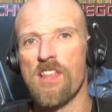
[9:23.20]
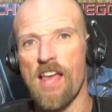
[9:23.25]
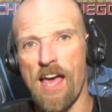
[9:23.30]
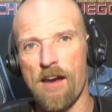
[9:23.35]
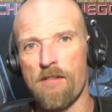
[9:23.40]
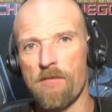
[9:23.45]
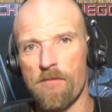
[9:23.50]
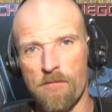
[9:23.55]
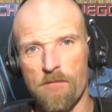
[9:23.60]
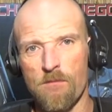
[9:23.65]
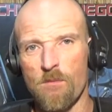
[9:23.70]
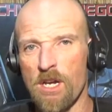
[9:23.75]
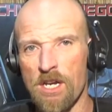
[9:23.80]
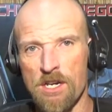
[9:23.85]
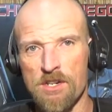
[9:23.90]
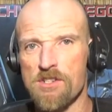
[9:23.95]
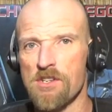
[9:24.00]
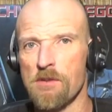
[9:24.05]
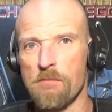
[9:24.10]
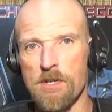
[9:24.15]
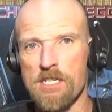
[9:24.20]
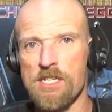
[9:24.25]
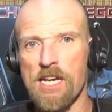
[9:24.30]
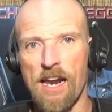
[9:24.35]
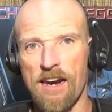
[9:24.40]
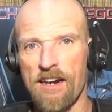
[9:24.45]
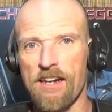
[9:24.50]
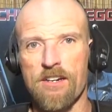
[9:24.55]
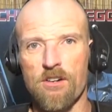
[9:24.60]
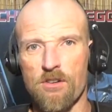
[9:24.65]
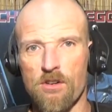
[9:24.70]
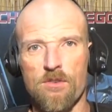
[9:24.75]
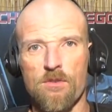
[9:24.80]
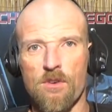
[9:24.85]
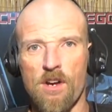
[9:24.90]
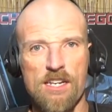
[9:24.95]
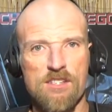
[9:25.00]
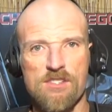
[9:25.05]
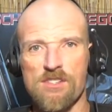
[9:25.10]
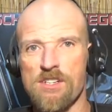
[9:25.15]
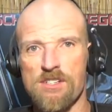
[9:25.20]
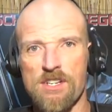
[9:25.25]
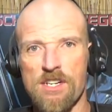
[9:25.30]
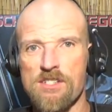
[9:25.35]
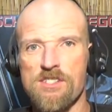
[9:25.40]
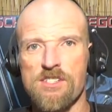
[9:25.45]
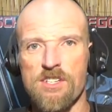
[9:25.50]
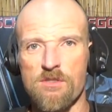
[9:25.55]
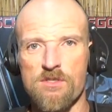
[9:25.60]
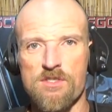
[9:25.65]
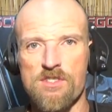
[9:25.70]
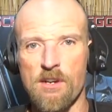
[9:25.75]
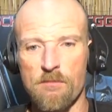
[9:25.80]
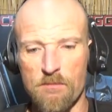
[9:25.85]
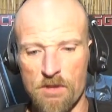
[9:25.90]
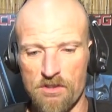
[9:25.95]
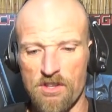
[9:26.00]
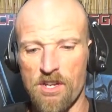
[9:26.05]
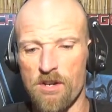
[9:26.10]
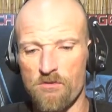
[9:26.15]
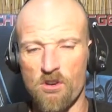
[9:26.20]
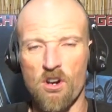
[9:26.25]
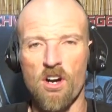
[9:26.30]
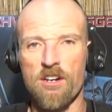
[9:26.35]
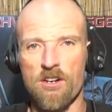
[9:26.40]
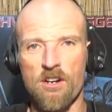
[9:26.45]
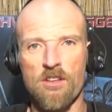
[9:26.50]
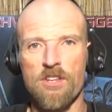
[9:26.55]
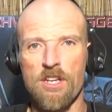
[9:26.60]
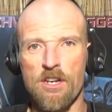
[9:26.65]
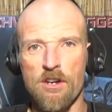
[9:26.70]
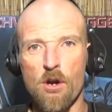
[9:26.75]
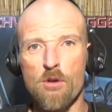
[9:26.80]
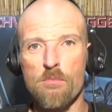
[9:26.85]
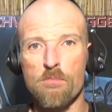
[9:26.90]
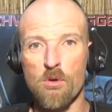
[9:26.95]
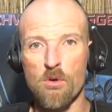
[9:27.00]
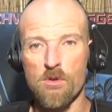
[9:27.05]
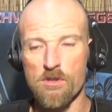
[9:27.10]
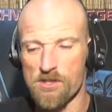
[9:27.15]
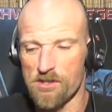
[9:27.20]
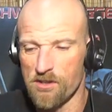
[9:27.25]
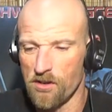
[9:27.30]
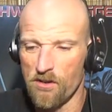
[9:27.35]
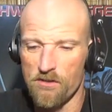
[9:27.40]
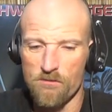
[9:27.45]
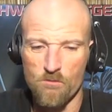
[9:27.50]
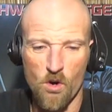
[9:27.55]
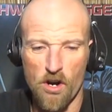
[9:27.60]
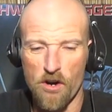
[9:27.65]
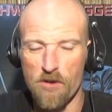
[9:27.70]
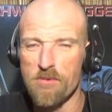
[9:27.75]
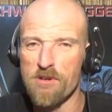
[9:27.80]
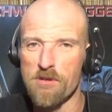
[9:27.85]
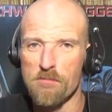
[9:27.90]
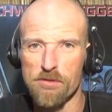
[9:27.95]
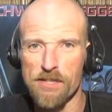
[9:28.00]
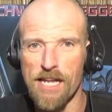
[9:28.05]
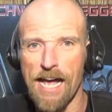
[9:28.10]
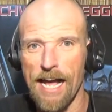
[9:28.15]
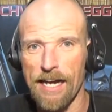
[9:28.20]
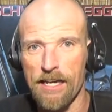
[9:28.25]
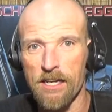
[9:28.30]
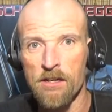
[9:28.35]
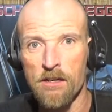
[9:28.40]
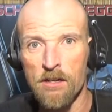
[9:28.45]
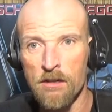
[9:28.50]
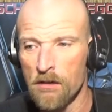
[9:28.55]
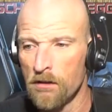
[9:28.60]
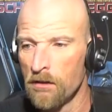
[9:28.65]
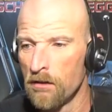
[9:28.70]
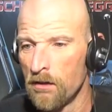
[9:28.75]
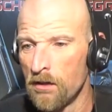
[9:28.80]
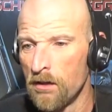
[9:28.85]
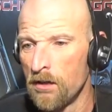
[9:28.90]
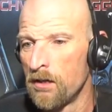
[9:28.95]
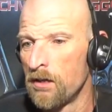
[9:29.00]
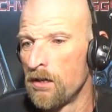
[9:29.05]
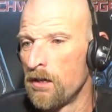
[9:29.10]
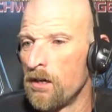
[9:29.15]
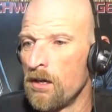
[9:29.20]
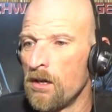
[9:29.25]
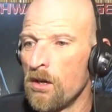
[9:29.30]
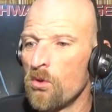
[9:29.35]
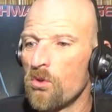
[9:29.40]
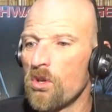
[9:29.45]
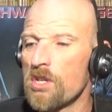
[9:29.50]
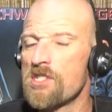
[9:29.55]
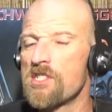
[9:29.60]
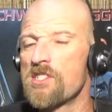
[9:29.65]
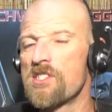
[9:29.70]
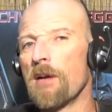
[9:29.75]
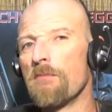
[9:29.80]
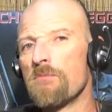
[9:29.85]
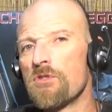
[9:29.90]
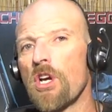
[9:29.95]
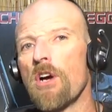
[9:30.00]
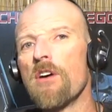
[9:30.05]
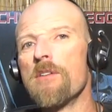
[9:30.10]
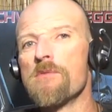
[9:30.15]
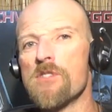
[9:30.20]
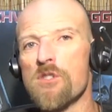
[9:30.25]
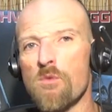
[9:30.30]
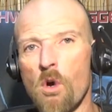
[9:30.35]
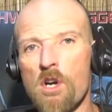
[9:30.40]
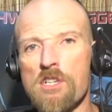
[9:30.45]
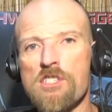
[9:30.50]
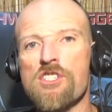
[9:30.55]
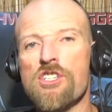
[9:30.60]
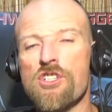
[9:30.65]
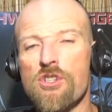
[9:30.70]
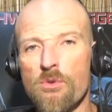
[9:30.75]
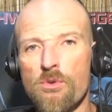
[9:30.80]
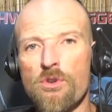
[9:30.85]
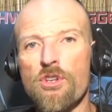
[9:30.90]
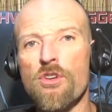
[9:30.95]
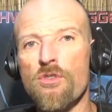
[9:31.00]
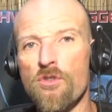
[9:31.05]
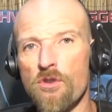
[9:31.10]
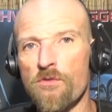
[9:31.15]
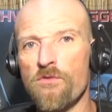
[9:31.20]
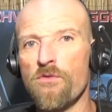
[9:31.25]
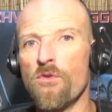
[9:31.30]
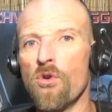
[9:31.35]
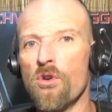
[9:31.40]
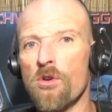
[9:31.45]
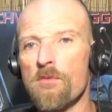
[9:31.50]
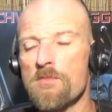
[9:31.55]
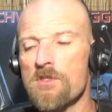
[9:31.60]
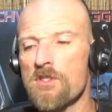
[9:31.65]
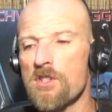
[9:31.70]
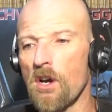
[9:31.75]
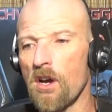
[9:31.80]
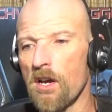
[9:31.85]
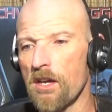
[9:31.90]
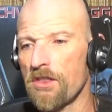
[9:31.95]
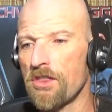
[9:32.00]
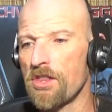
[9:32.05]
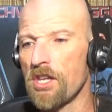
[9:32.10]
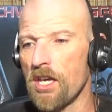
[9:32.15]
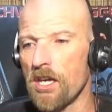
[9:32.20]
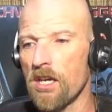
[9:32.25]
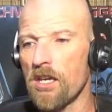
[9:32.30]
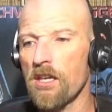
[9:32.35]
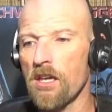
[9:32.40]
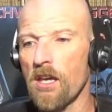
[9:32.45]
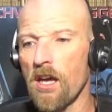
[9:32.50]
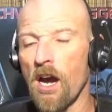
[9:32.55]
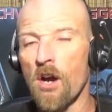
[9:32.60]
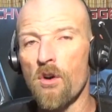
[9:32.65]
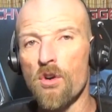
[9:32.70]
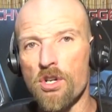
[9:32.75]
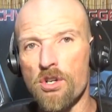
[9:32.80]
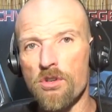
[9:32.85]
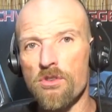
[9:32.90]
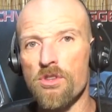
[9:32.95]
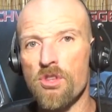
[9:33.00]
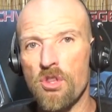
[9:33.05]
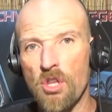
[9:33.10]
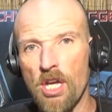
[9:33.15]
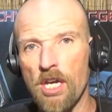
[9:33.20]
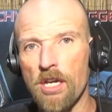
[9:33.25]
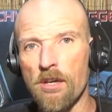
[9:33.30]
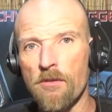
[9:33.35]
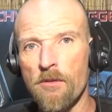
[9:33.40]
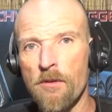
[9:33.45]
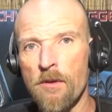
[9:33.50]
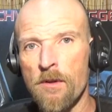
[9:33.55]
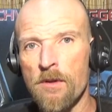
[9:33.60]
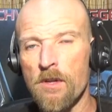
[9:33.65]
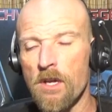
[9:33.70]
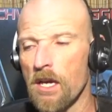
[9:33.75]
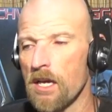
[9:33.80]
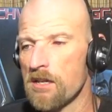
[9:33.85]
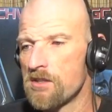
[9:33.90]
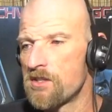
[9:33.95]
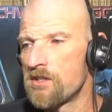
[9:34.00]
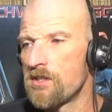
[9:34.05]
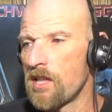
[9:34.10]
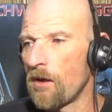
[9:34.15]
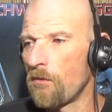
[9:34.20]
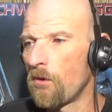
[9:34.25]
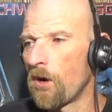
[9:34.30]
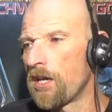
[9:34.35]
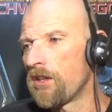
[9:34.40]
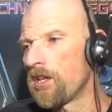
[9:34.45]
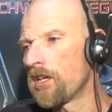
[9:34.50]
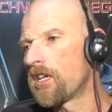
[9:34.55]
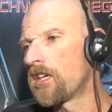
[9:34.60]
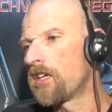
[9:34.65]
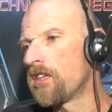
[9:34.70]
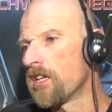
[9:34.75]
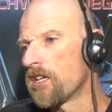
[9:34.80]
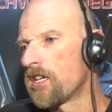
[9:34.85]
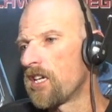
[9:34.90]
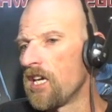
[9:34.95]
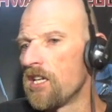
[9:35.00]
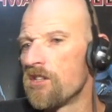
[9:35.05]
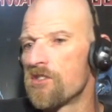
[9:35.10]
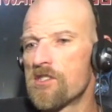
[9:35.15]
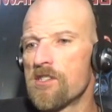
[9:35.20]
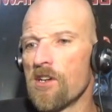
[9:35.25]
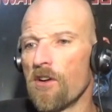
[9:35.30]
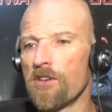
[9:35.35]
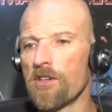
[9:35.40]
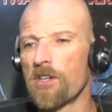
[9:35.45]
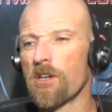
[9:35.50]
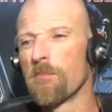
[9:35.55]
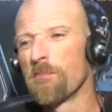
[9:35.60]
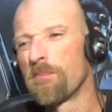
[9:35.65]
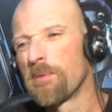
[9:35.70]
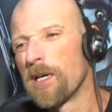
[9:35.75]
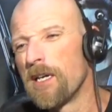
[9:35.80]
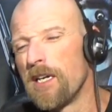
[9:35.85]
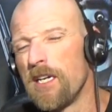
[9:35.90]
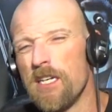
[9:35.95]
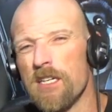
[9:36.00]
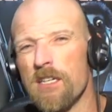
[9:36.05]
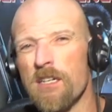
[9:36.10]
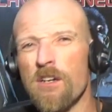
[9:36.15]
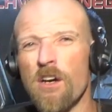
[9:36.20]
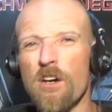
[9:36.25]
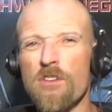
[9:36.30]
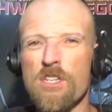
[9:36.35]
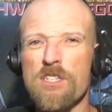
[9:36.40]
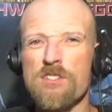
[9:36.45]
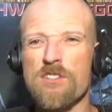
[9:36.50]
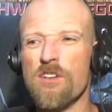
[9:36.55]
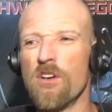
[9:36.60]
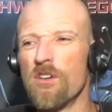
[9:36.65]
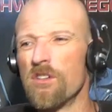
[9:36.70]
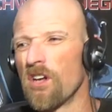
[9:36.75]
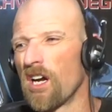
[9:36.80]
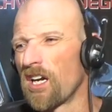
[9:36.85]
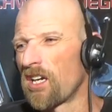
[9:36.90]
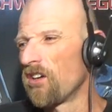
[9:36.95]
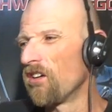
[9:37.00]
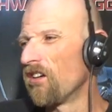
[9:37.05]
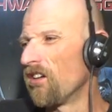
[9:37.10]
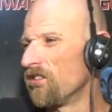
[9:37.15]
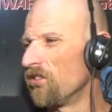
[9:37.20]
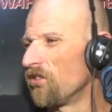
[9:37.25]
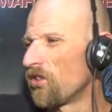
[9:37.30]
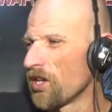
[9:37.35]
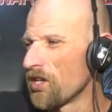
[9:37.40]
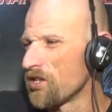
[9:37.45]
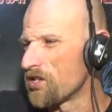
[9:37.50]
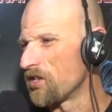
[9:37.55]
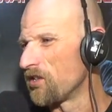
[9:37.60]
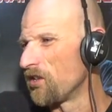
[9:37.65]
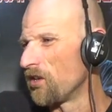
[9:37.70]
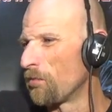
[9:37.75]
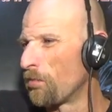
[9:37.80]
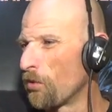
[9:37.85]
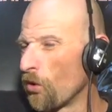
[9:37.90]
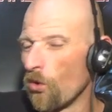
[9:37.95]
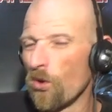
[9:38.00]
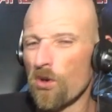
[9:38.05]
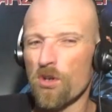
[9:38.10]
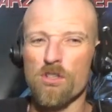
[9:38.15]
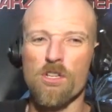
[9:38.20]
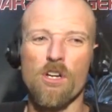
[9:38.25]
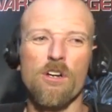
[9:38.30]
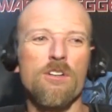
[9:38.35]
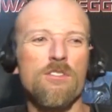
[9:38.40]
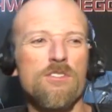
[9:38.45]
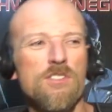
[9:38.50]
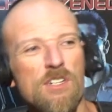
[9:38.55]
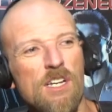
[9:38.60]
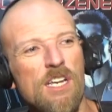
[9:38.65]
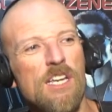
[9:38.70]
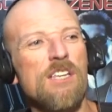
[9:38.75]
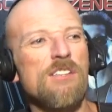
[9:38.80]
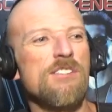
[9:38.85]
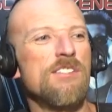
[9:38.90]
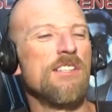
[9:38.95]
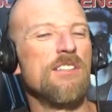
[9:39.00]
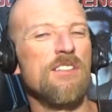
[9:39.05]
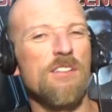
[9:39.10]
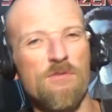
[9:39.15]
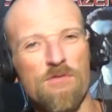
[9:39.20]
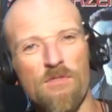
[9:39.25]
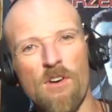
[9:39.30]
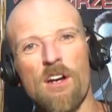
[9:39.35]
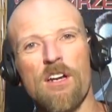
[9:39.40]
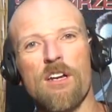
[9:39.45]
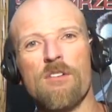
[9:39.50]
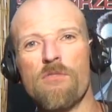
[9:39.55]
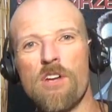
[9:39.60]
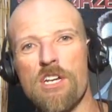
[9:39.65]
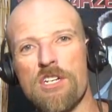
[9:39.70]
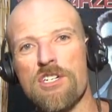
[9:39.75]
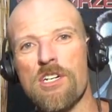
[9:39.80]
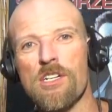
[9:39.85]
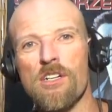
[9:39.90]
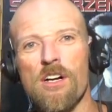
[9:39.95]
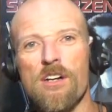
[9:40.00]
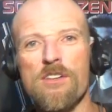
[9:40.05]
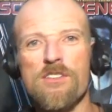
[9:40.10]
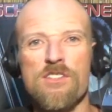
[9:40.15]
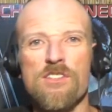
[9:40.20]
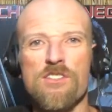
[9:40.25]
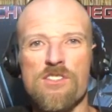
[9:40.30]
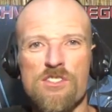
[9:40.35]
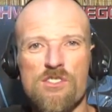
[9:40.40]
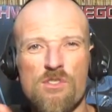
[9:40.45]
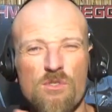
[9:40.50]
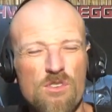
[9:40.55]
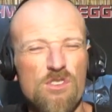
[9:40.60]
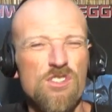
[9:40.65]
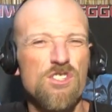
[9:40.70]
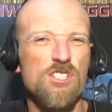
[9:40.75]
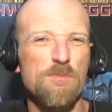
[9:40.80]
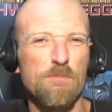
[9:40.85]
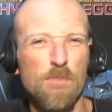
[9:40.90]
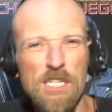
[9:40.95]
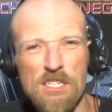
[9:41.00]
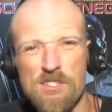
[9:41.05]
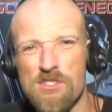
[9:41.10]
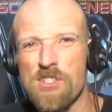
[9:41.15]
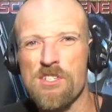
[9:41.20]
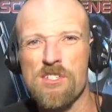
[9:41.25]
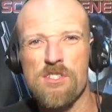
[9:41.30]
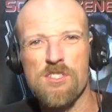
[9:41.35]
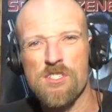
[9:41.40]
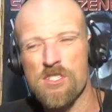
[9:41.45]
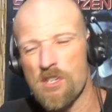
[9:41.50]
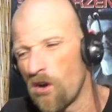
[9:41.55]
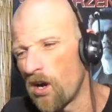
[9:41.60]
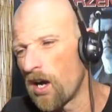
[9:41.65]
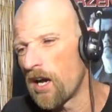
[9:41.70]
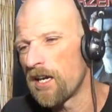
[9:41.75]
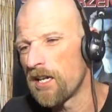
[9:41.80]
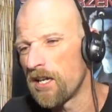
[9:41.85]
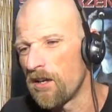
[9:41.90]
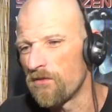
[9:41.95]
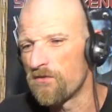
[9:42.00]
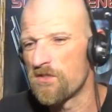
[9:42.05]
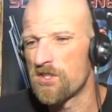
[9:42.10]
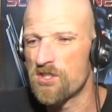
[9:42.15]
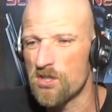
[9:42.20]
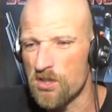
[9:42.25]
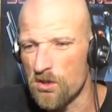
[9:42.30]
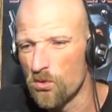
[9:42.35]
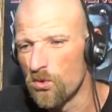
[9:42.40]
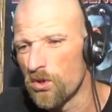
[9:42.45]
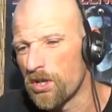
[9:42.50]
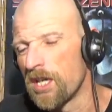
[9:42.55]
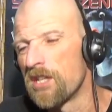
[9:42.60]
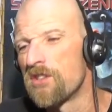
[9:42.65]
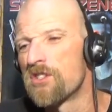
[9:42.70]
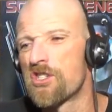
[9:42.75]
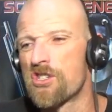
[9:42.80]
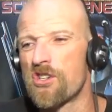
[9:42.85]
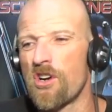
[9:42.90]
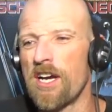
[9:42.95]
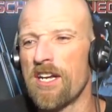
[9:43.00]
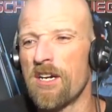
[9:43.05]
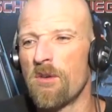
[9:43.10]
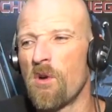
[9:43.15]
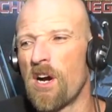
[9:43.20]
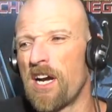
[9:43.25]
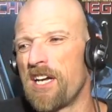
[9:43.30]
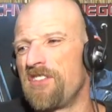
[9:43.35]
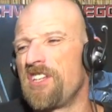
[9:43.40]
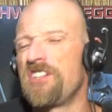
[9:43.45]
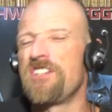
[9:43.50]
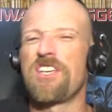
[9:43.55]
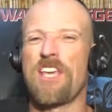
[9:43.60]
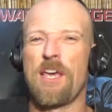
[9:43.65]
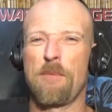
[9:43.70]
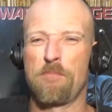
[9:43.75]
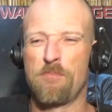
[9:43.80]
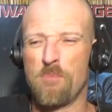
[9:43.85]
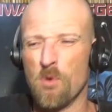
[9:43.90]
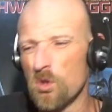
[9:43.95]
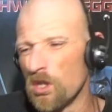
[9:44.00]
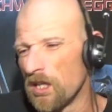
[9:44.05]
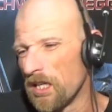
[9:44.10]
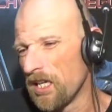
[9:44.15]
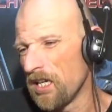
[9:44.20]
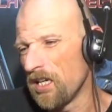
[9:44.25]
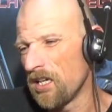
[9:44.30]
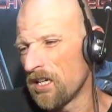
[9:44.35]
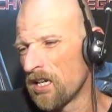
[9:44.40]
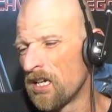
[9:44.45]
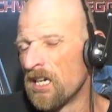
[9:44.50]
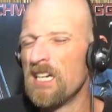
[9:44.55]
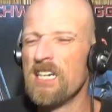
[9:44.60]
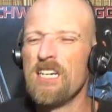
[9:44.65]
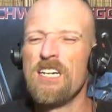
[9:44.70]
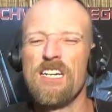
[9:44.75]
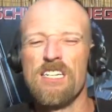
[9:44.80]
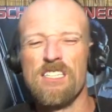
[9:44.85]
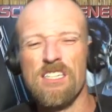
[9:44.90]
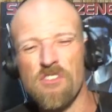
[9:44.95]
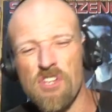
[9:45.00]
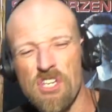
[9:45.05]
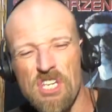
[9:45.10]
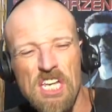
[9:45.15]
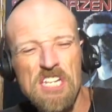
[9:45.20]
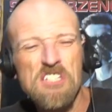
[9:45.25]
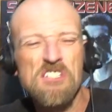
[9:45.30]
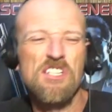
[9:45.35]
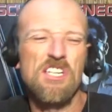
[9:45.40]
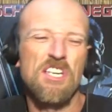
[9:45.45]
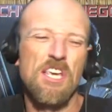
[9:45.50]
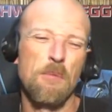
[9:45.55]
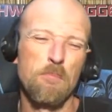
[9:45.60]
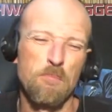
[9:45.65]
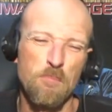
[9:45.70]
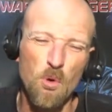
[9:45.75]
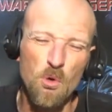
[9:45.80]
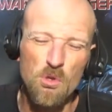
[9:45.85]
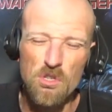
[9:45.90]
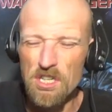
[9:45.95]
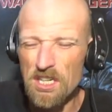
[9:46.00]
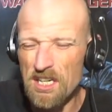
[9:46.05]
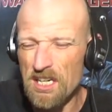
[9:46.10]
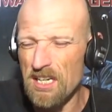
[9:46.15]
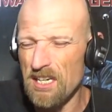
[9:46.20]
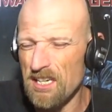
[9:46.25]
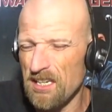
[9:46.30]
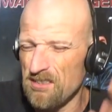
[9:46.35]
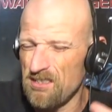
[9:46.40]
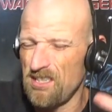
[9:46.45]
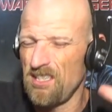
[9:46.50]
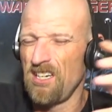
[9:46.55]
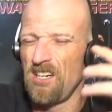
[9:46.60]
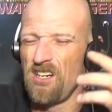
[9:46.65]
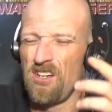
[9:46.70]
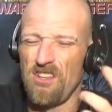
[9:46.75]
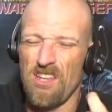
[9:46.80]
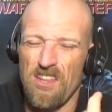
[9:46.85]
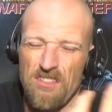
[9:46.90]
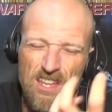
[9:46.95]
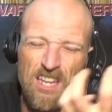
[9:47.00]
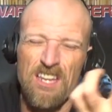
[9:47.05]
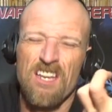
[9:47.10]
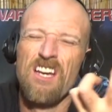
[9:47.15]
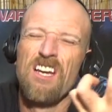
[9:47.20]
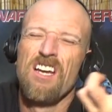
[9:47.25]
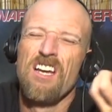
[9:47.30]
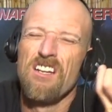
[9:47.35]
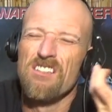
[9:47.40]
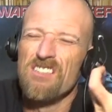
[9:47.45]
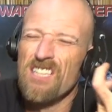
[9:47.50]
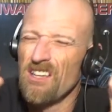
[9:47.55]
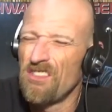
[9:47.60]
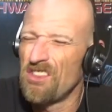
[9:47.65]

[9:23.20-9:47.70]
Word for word: that into Metallica or ACDC or something that they'd write it on their notebooks, you know, and wear a bit of black sometimes why school uniforms, I think, are a good thing. It's that way the, the kids don't compete. You know, there's no like, oh, look, he's in the poor clothes and he's in the fucking rich clothes. It sort of splits the society of school kids straight away. And then you get bullying. And then the kids that get bullied, you know, they, they, they